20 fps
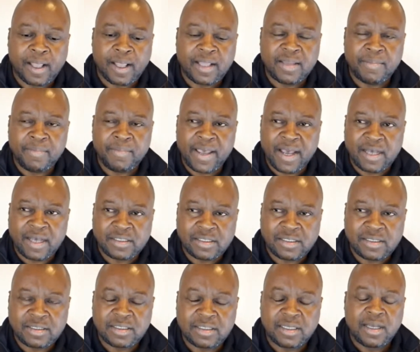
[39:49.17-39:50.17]

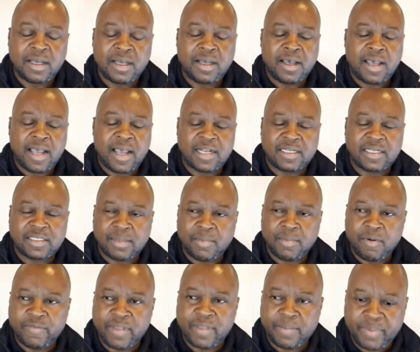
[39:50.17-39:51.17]
mayors and some
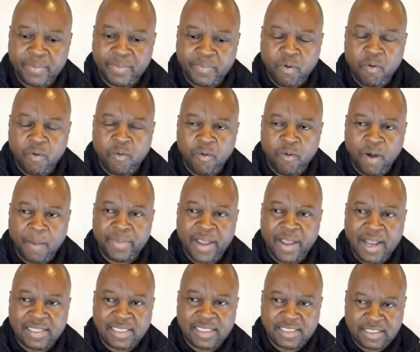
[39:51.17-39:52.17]
of the people who are
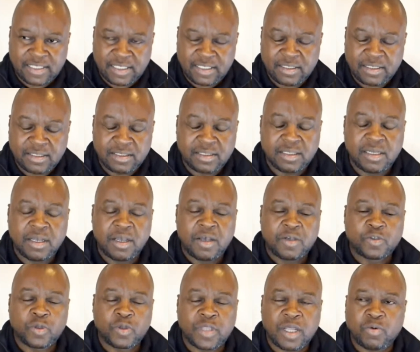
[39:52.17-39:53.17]
behind the scenes,
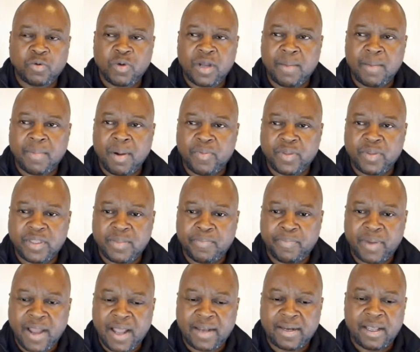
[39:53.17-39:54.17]
so that we'll come up with a
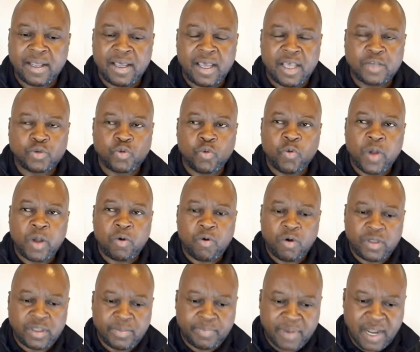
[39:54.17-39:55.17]
plan as we work
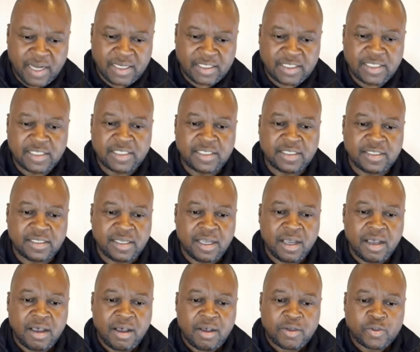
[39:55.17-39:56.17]
on the planned cities.
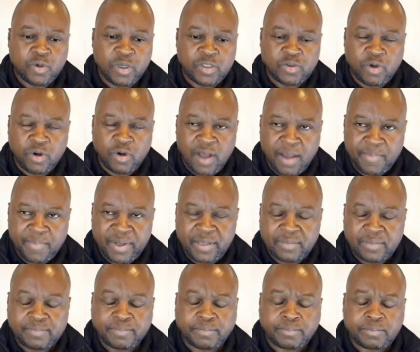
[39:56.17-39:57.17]
So it's going to
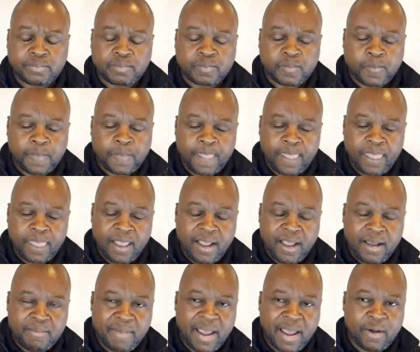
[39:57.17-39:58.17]
happen.
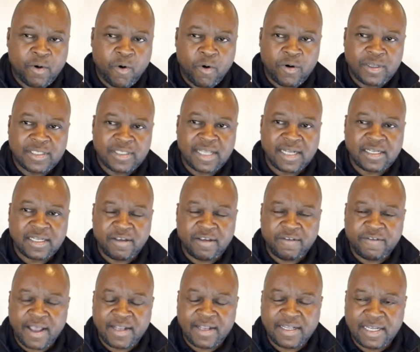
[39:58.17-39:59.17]
My goal is that if
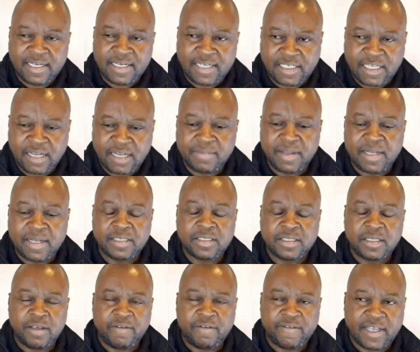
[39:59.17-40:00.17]
you're in entertainment,
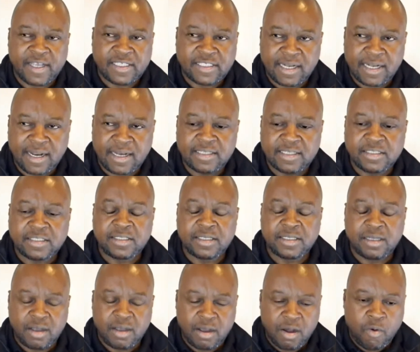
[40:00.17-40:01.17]
if you're a journalist,
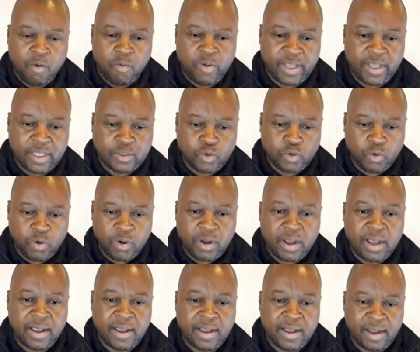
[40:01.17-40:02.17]
we get you
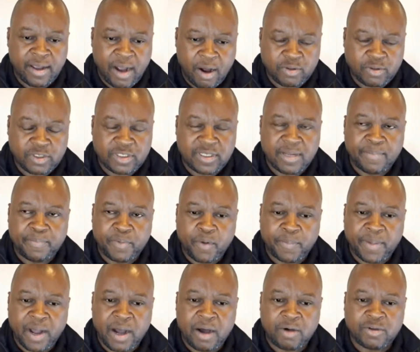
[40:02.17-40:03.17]
a house, a
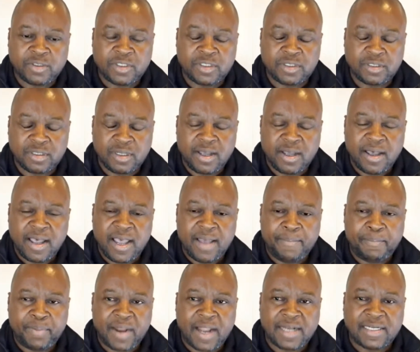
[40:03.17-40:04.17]
proper house, a
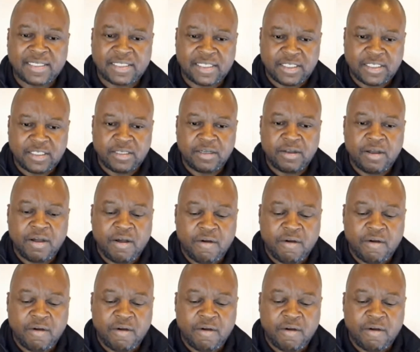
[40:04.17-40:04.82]
planned city